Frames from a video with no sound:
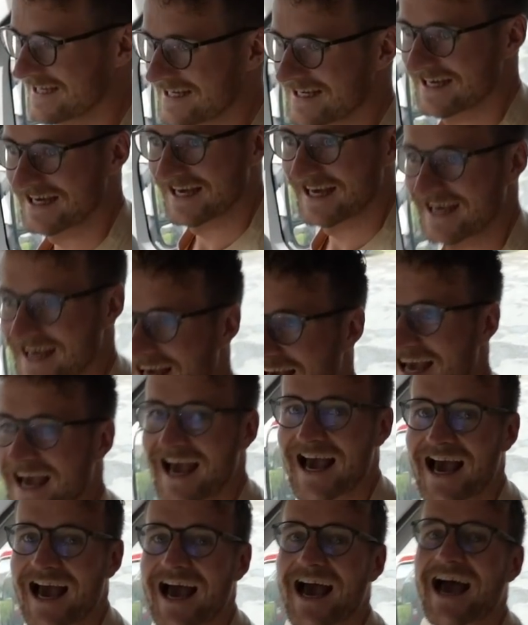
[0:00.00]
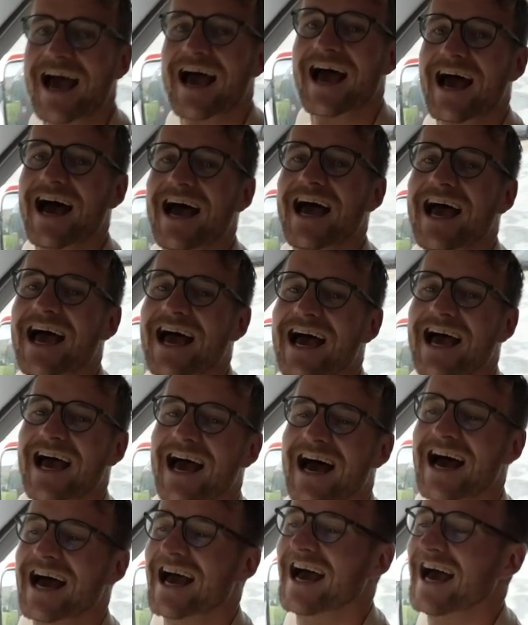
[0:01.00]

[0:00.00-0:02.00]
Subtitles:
I mean, I'm in a van, Campbell. I